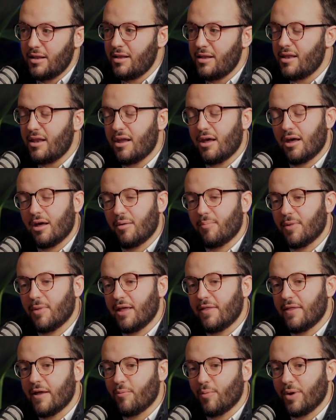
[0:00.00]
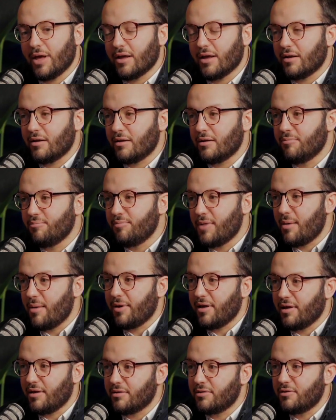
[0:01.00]
And then we can
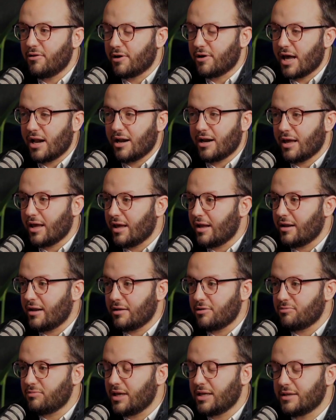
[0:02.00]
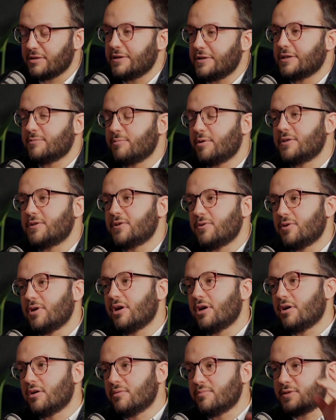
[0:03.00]
maybe look at it again in 6 months to a
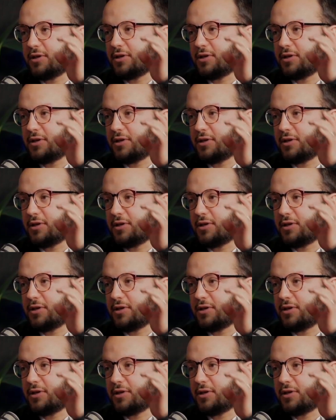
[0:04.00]
year. So